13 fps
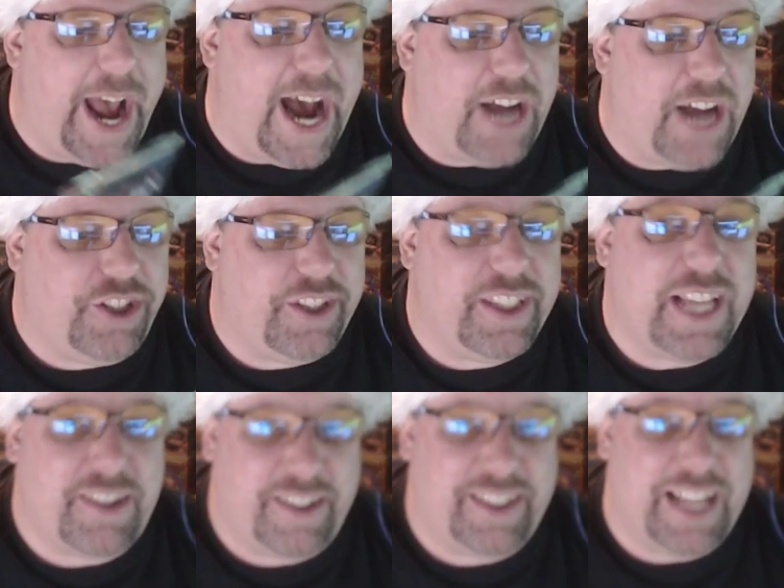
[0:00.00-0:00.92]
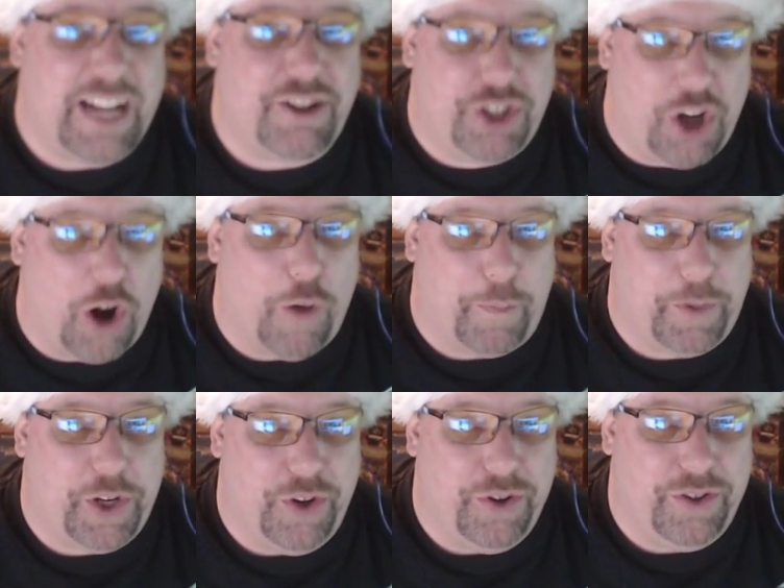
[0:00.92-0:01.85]
Ash, that's that's
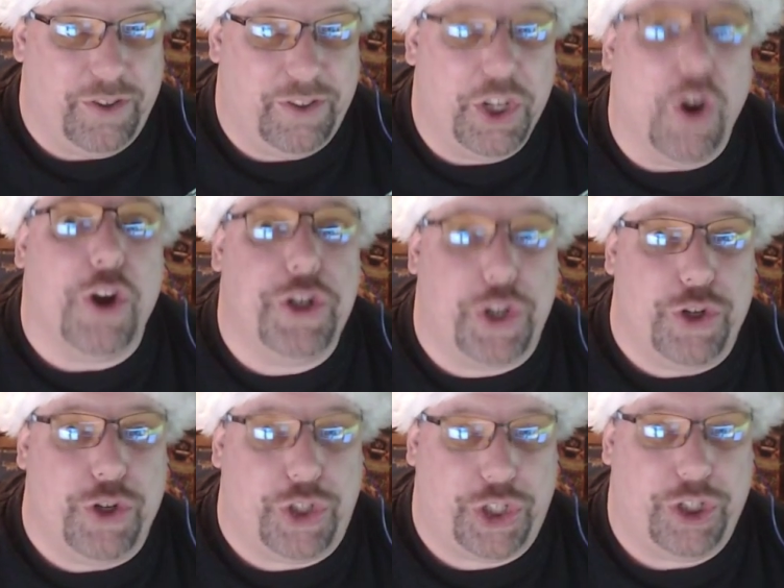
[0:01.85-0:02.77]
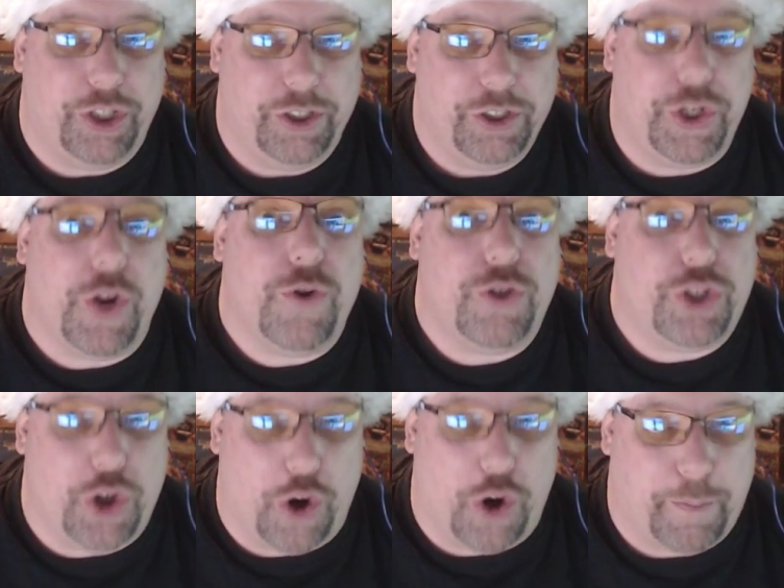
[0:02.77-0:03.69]
derp, dude. You're a douche,
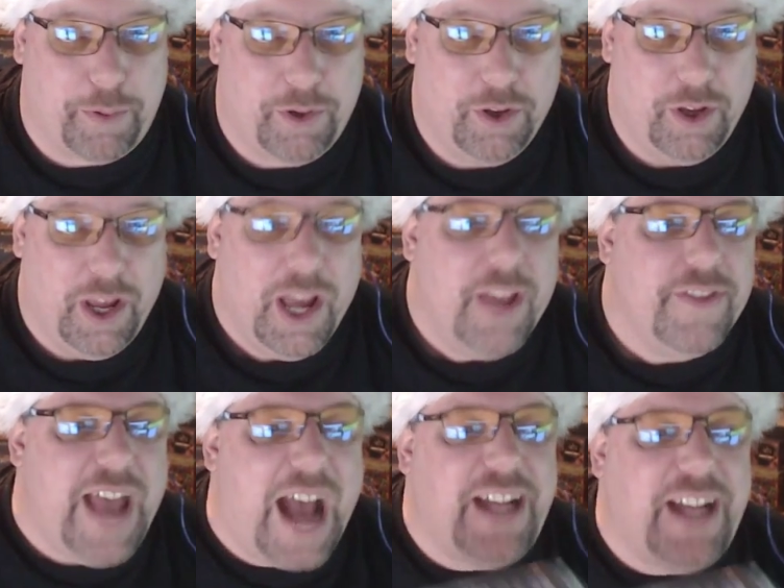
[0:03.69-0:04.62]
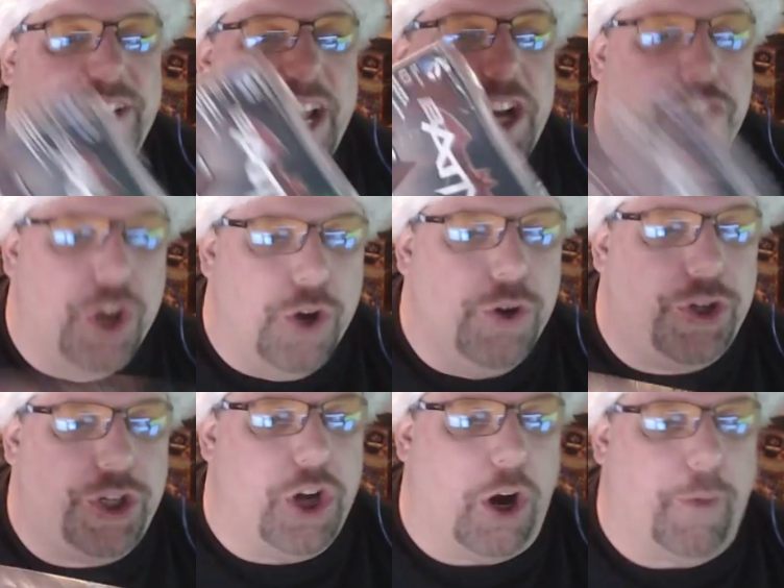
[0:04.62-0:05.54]
douche derp. That is a
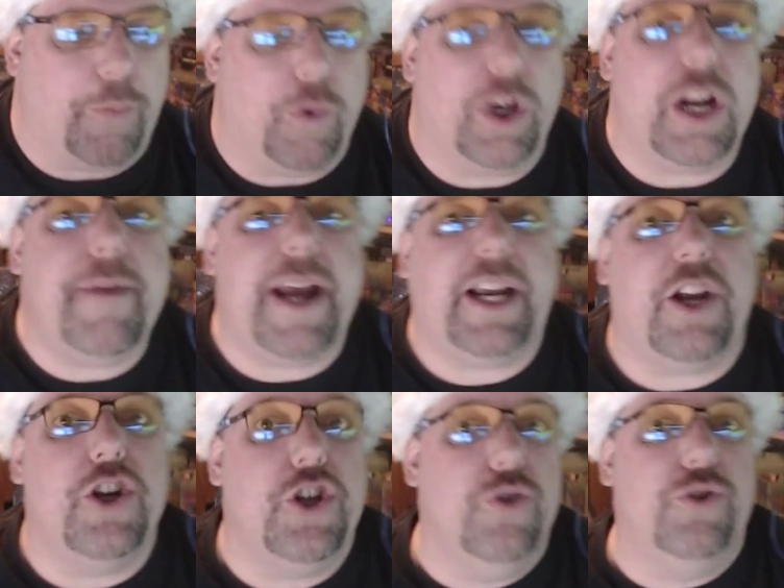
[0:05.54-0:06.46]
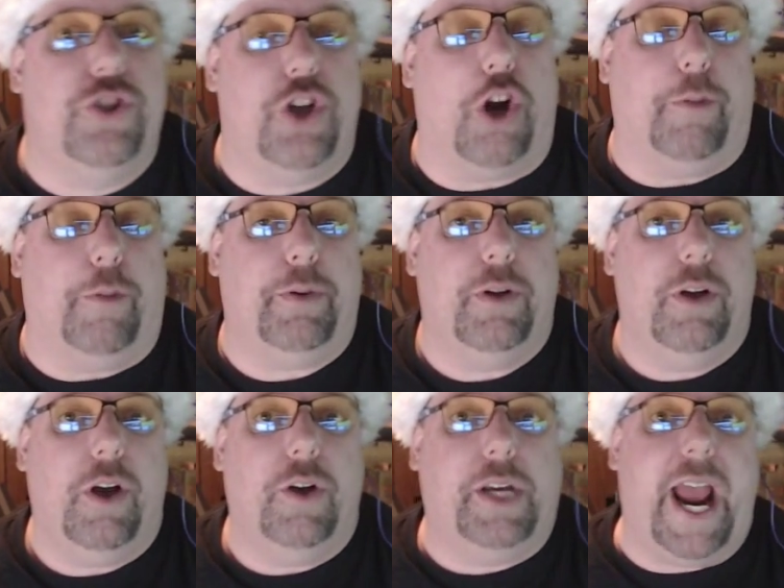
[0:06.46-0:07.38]
douche derp. We're gonna make a new
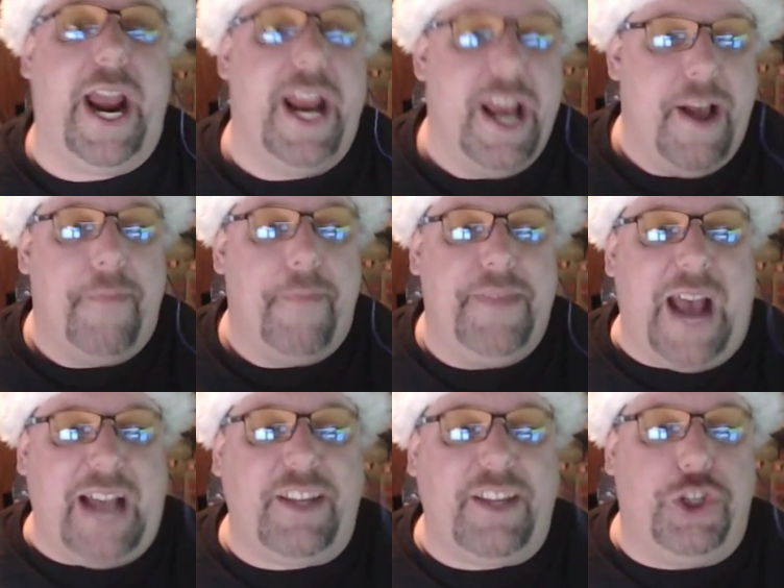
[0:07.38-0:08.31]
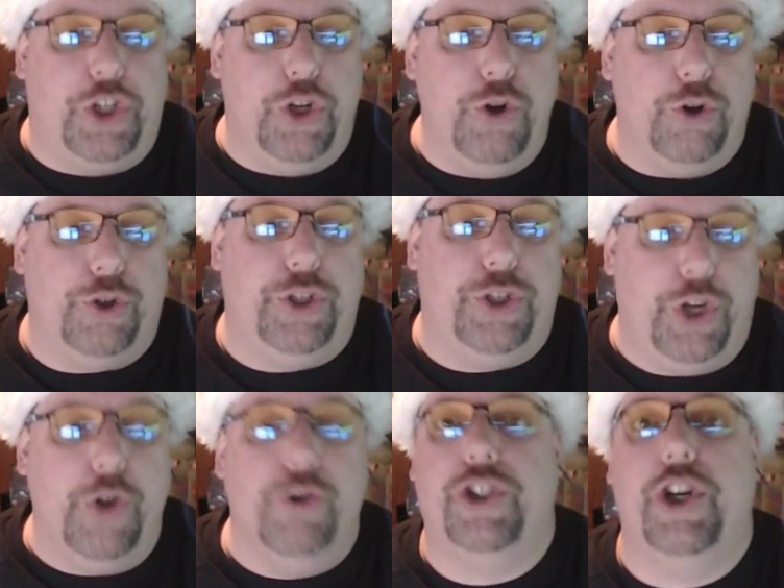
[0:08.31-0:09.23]
derp, okay? That's a douche
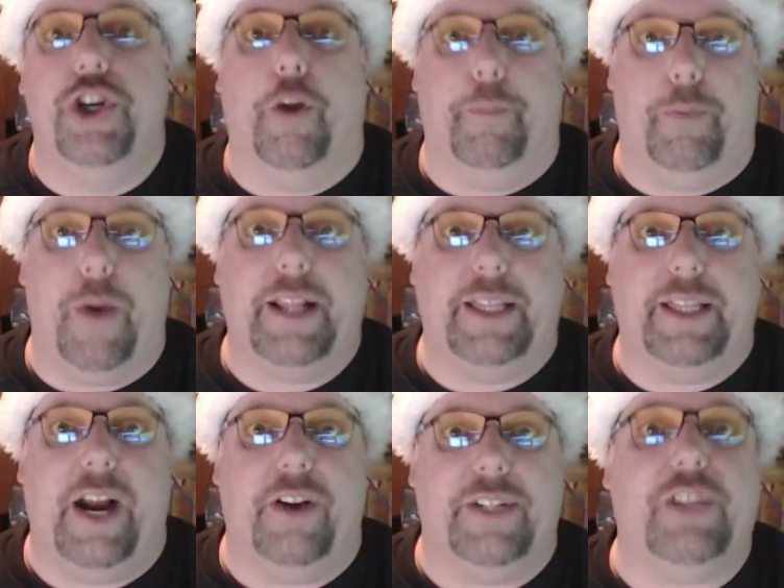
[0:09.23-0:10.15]
douche derp right there.